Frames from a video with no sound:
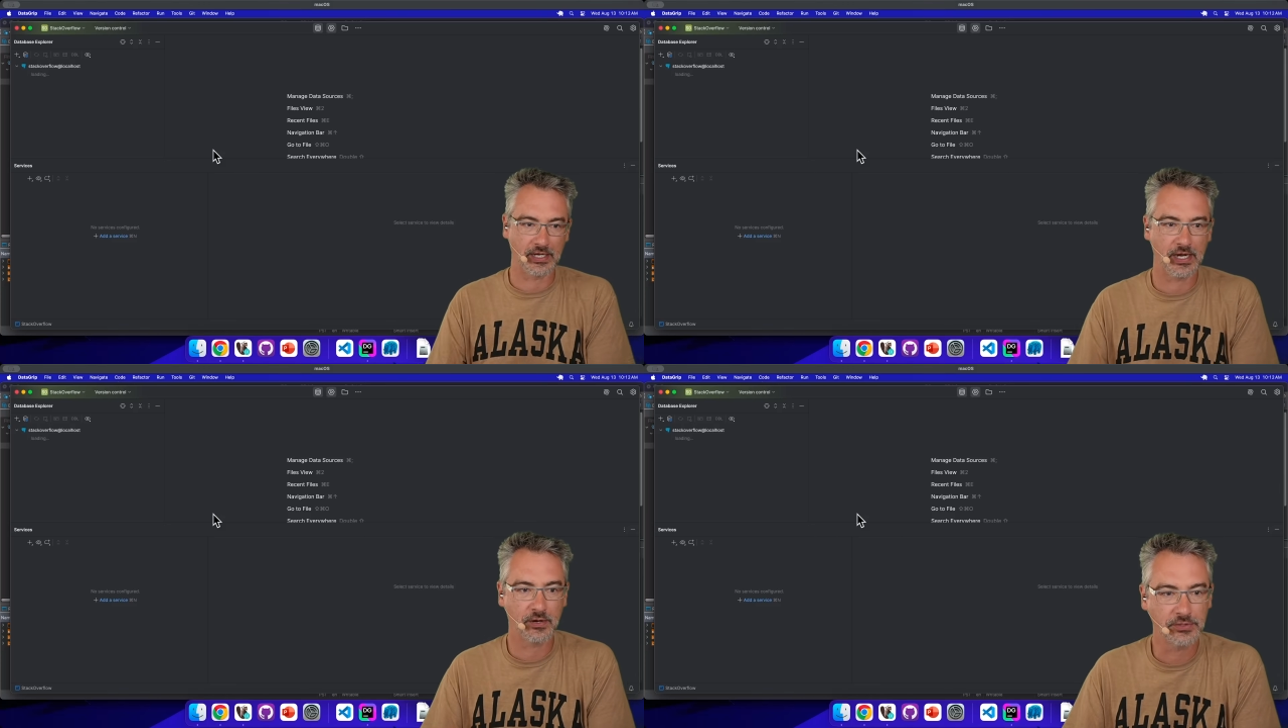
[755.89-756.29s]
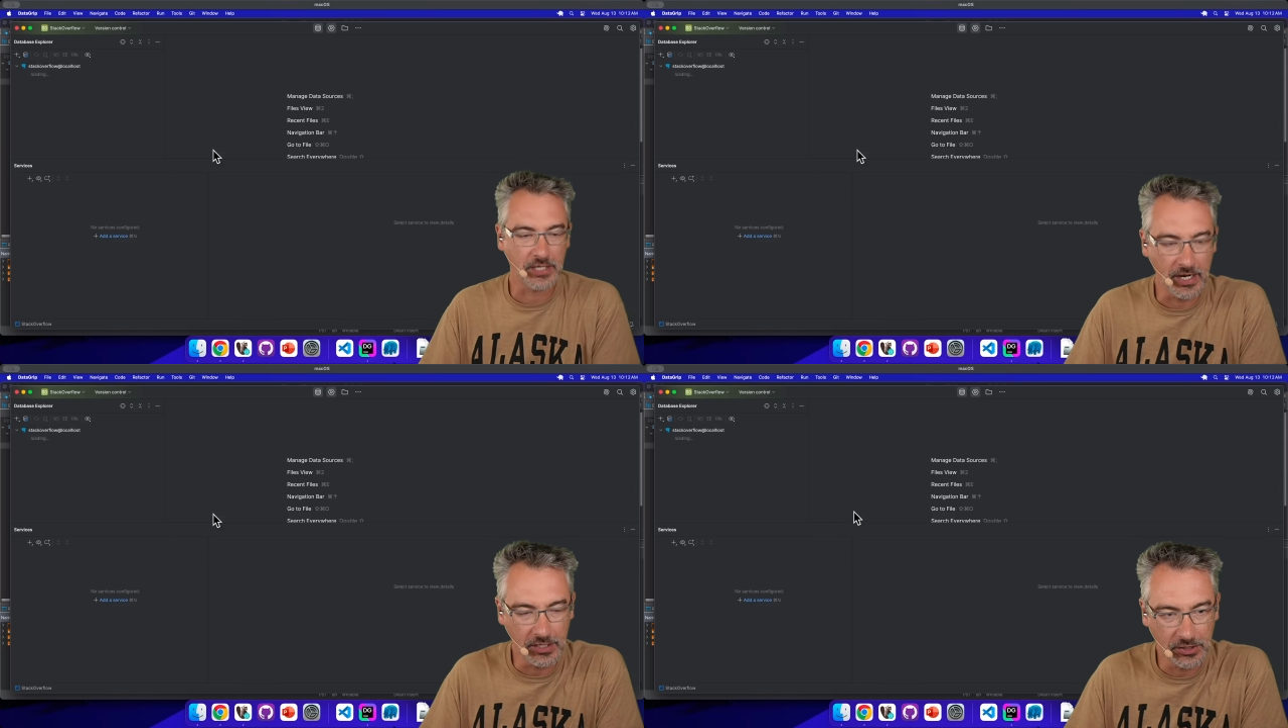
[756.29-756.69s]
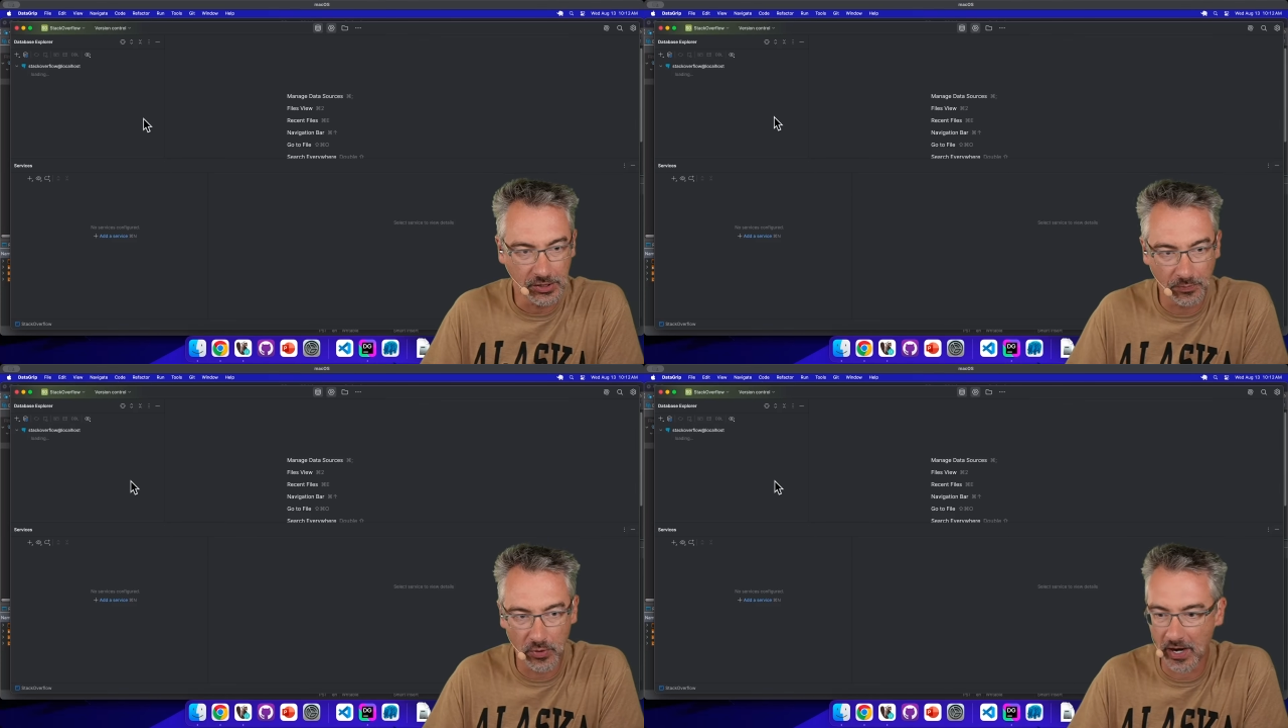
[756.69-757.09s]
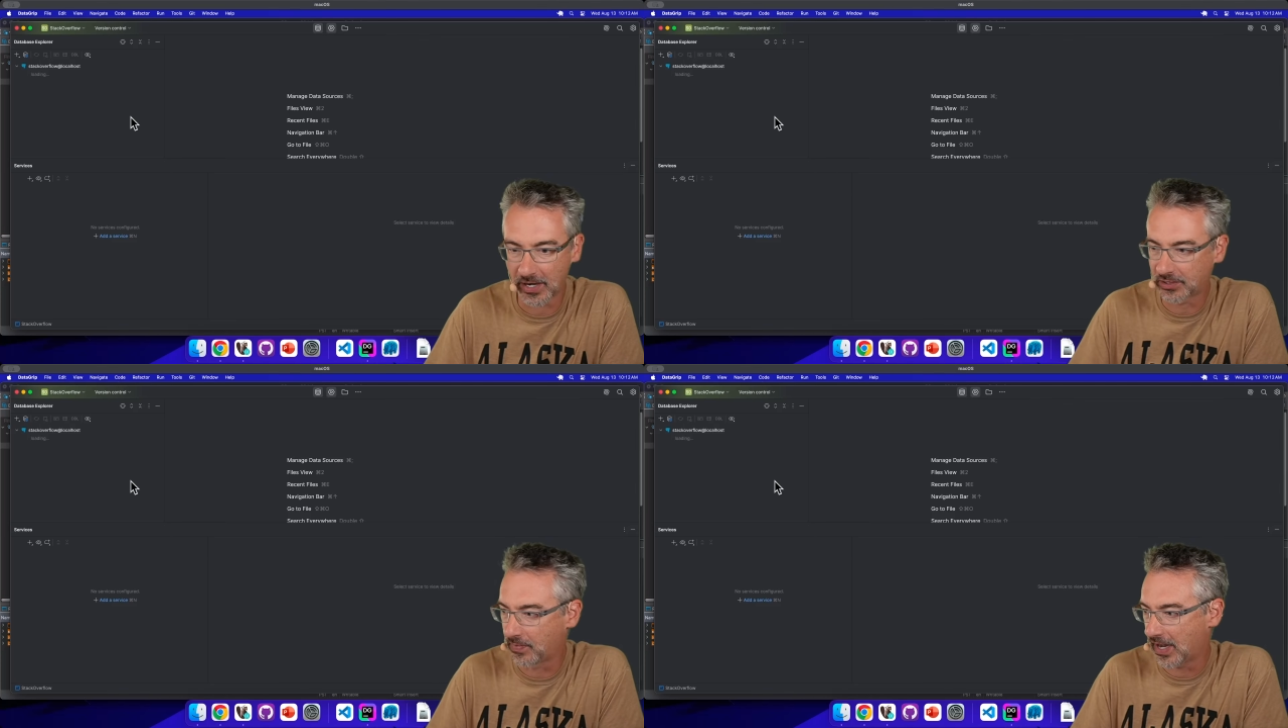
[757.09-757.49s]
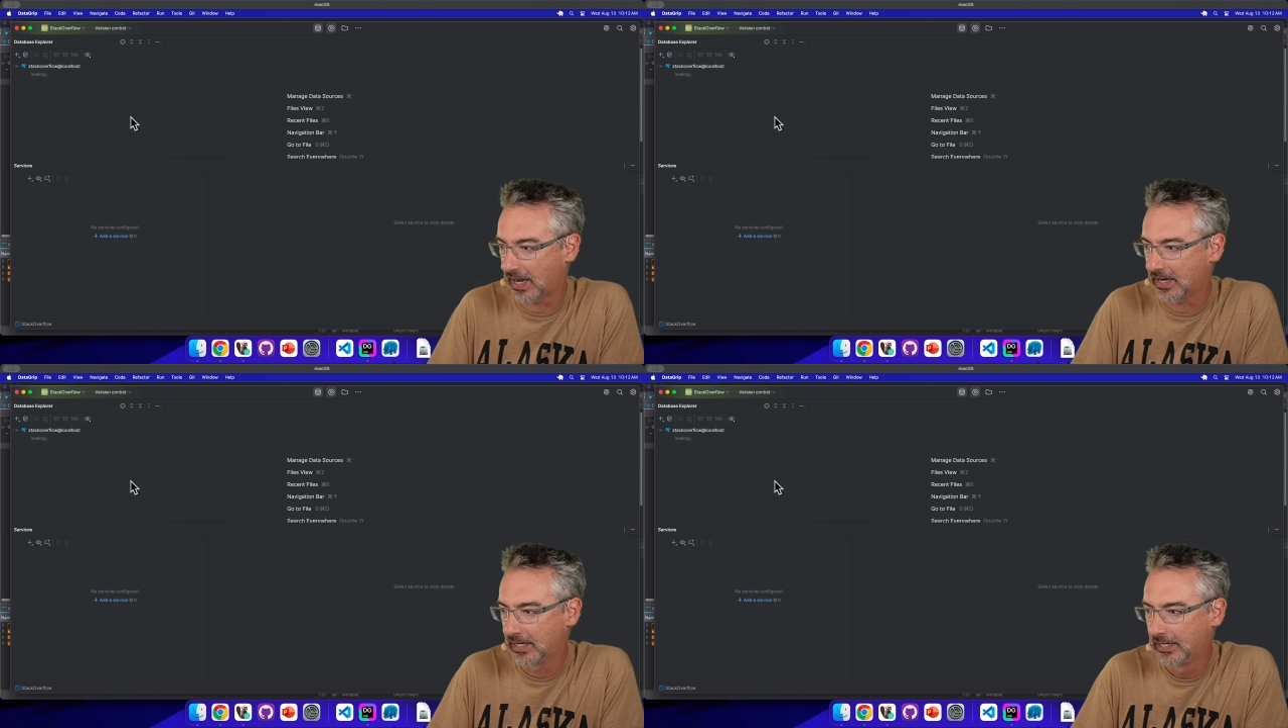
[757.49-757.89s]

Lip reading: and I was kind of surprised by,